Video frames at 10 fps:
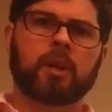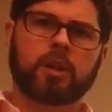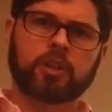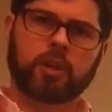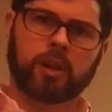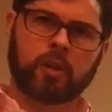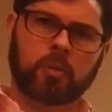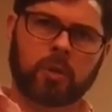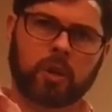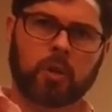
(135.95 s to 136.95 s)
As you get a
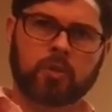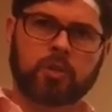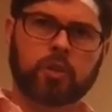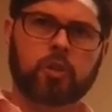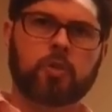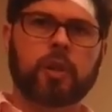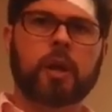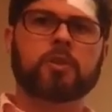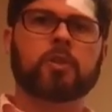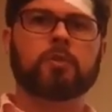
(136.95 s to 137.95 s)
number closer to
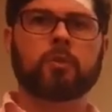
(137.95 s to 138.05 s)
2,000 or